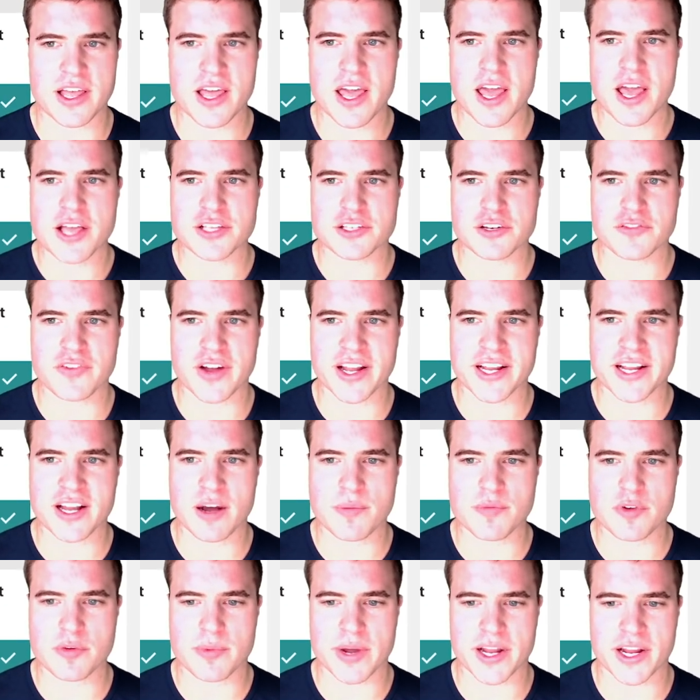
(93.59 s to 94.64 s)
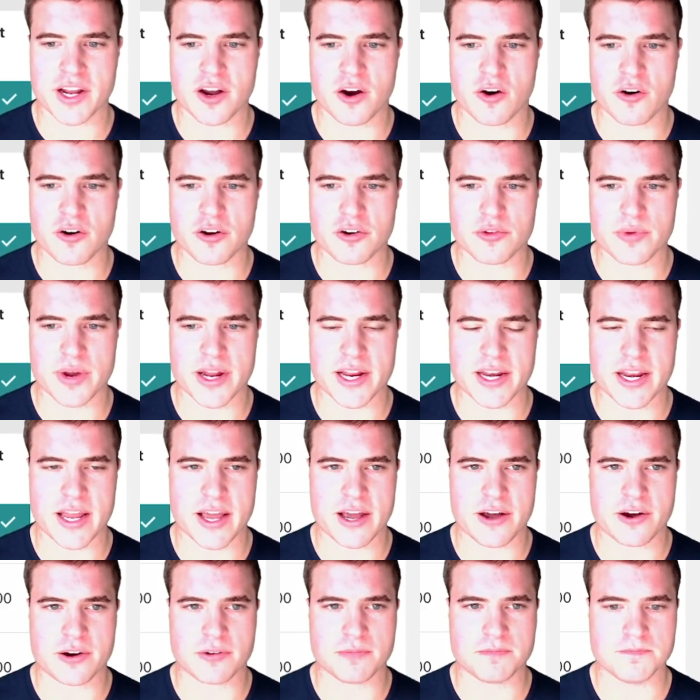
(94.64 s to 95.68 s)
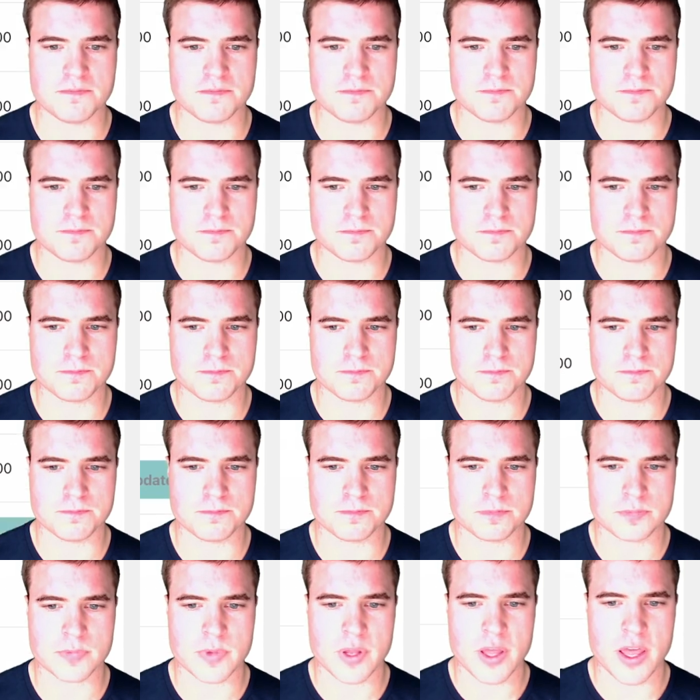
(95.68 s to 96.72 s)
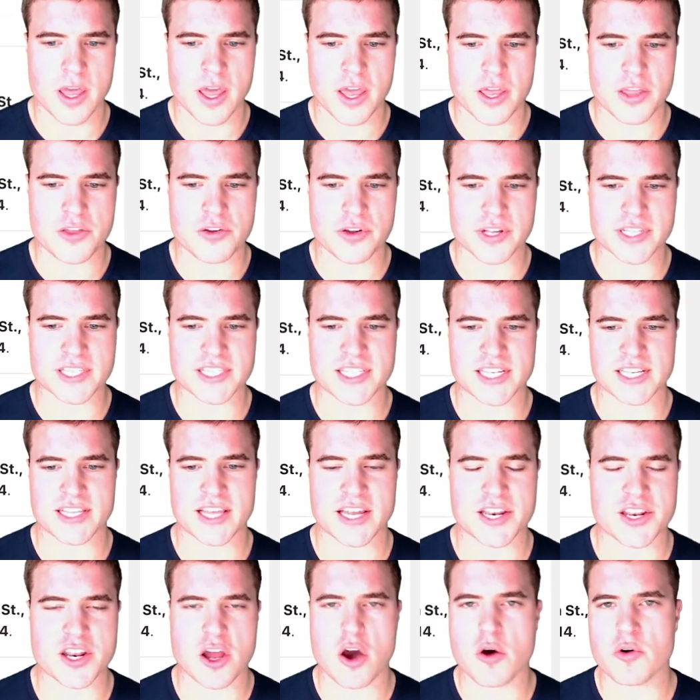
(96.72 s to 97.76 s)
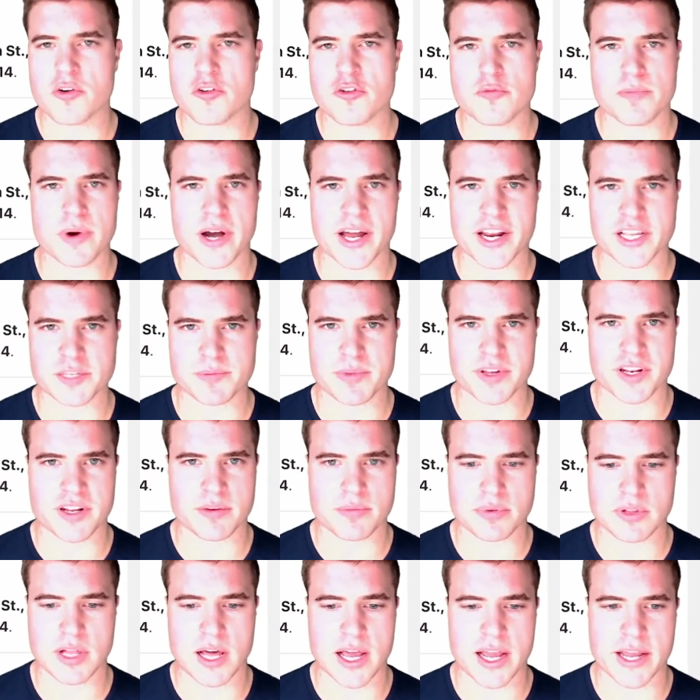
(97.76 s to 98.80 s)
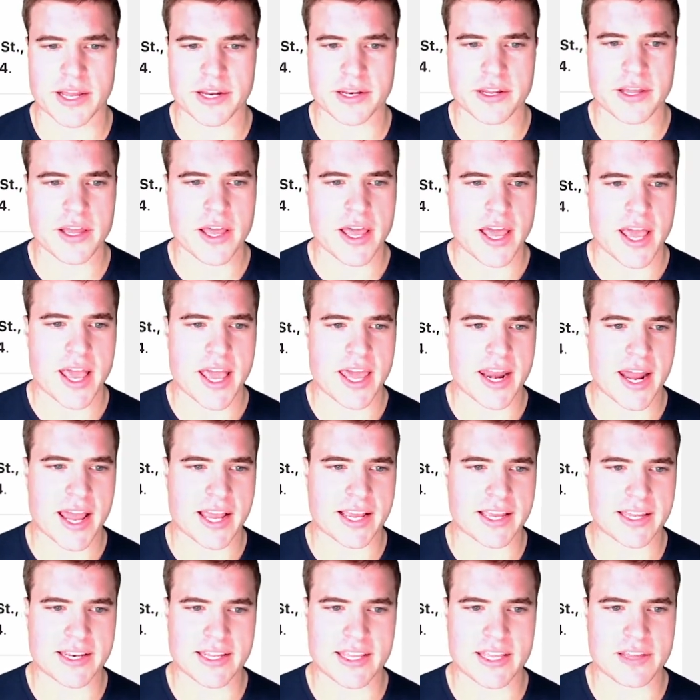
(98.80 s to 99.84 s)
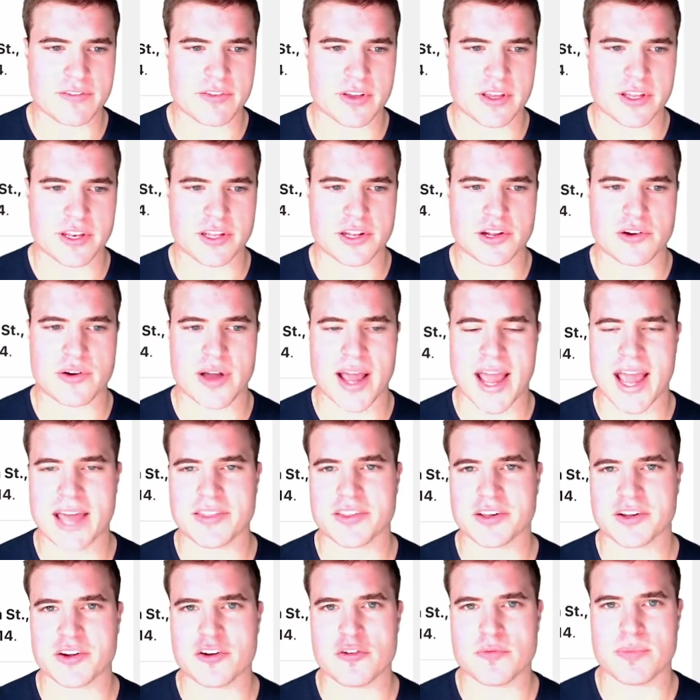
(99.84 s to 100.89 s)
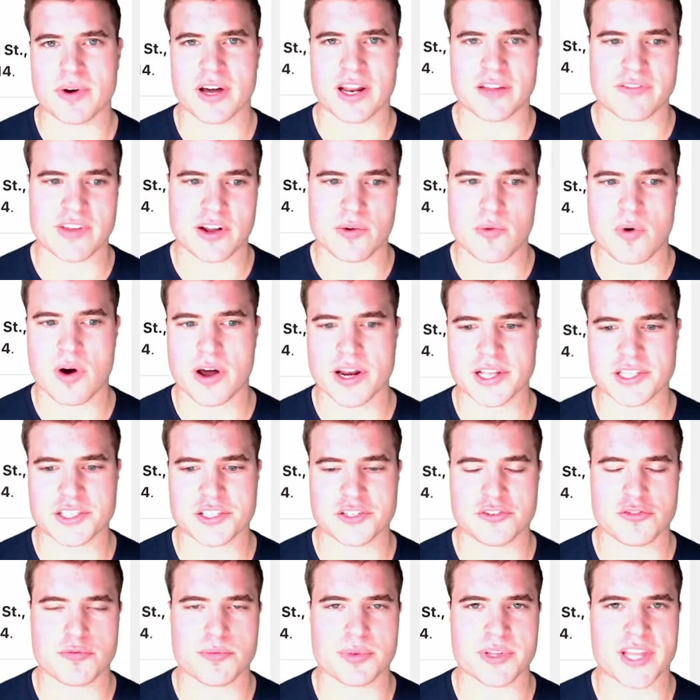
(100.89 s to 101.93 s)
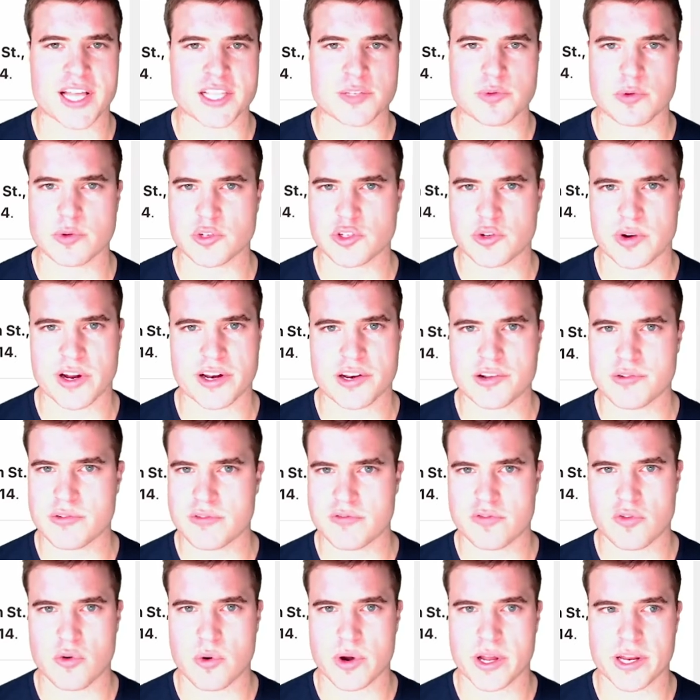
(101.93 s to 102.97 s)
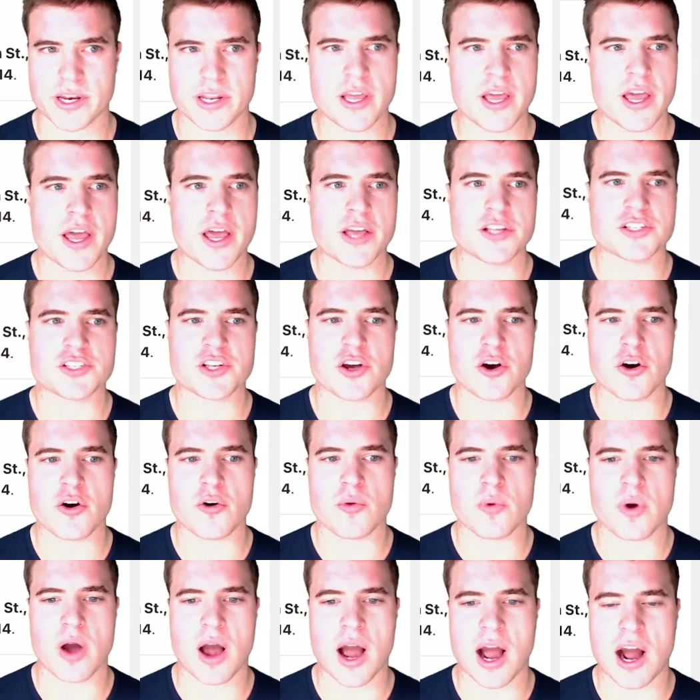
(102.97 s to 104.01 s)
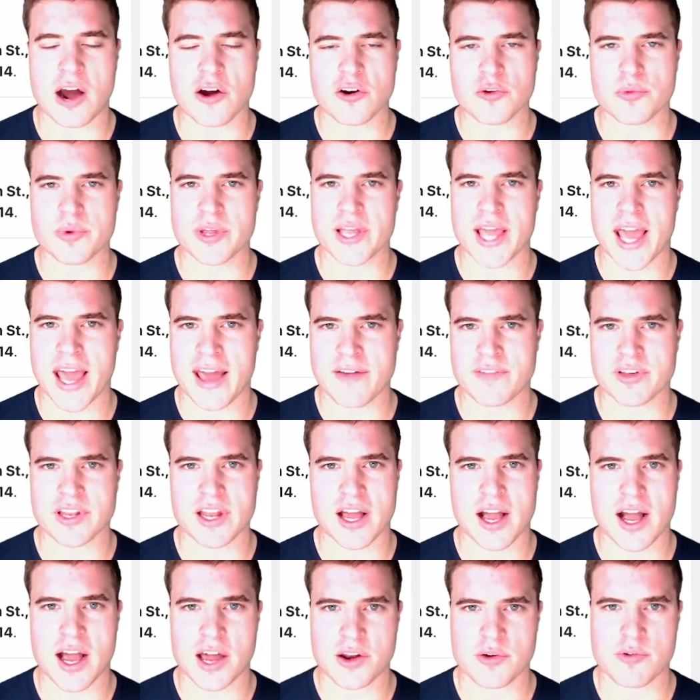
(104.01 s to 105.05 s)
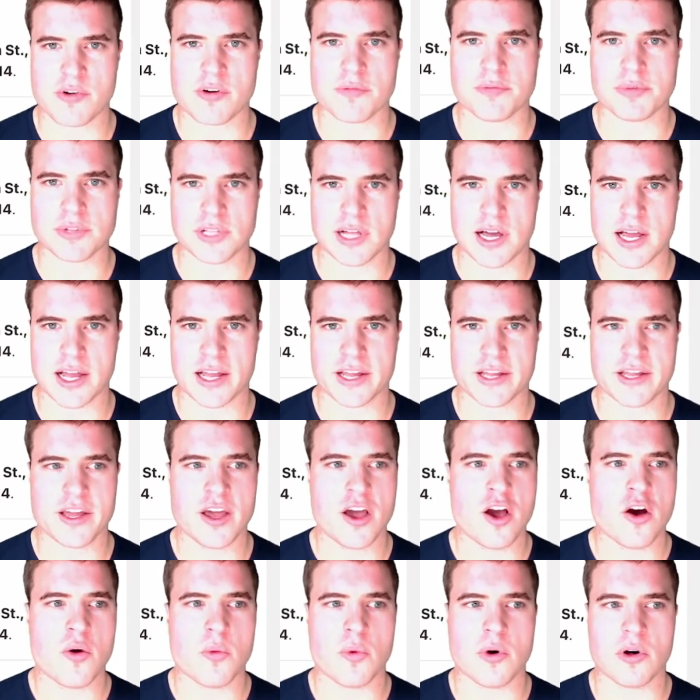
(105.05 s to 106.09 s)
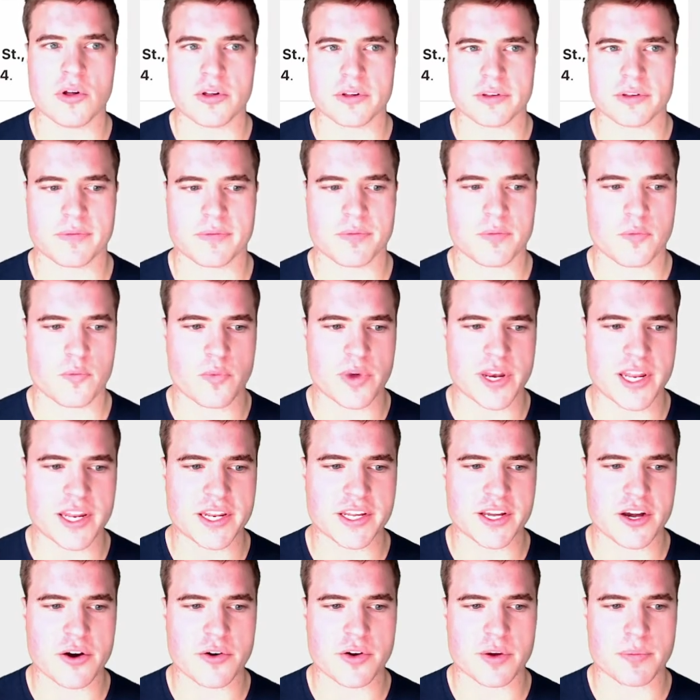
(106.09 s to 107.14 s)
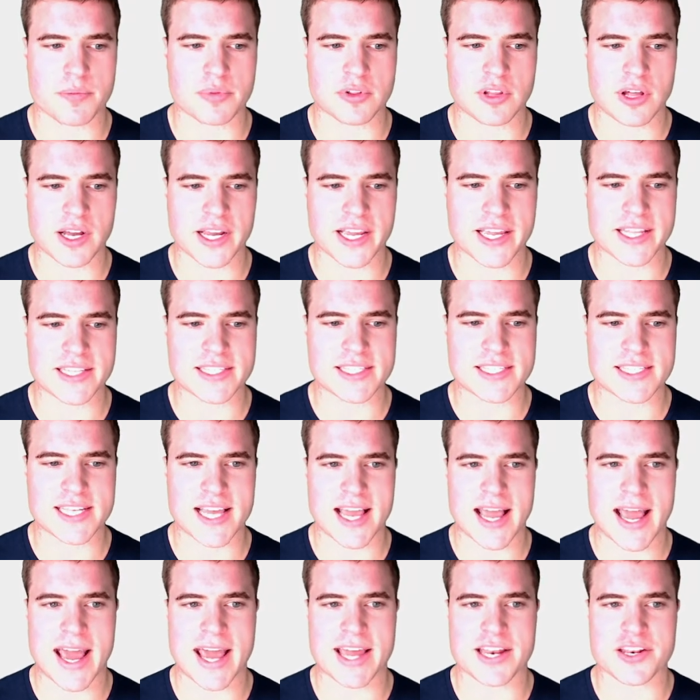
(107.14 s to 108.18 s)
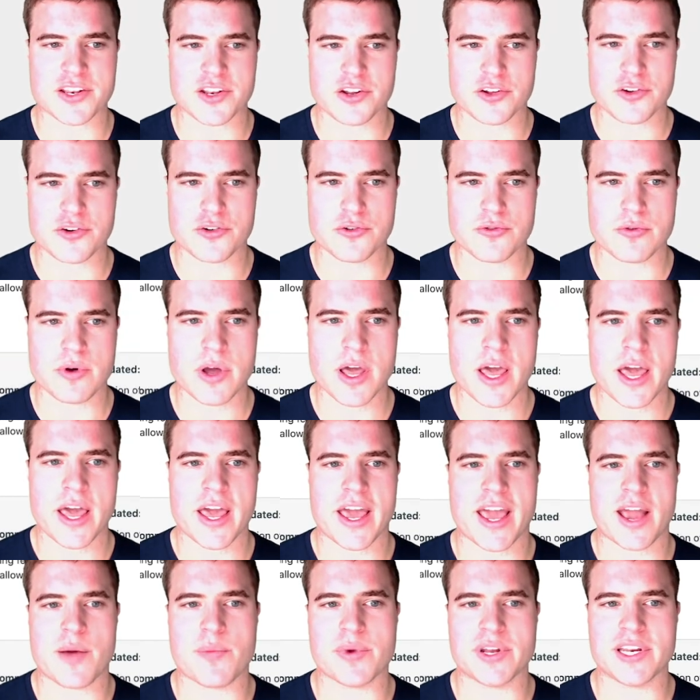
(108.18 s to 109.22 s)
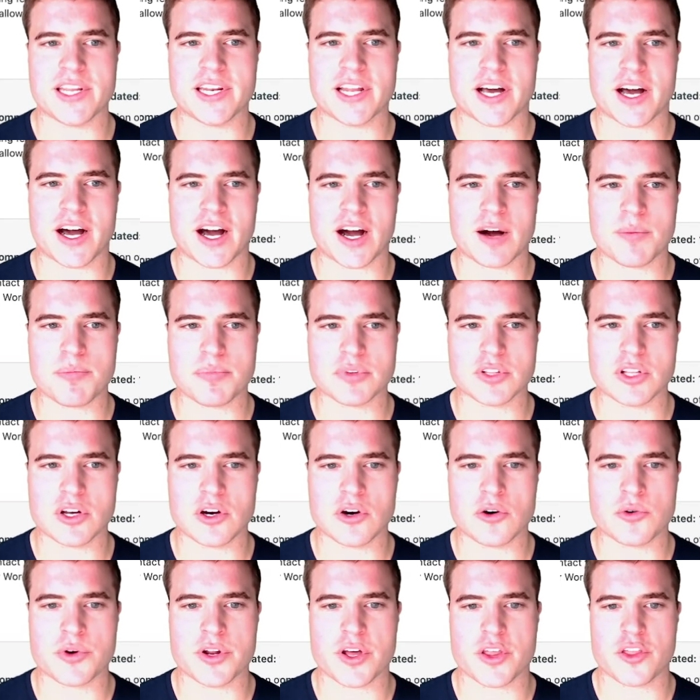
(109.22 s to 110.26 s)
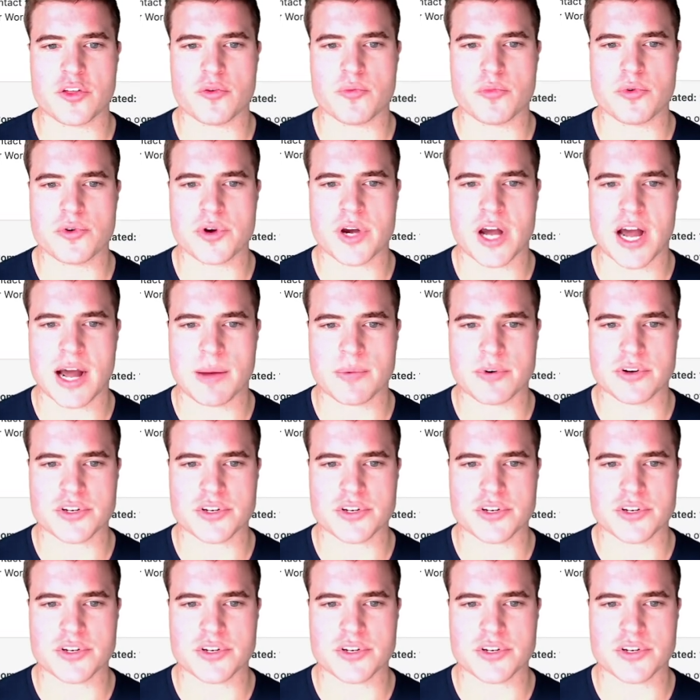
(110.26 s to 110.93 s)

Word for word: So if I come to my cart right now, you can see that no coupon has been applied. And I could even, add the coupon if I wanted to, but that's what we're trying to avoid. So how do we have it auto apply? Well, we need to go to plugins, add new, and we need to upload the WooCommerce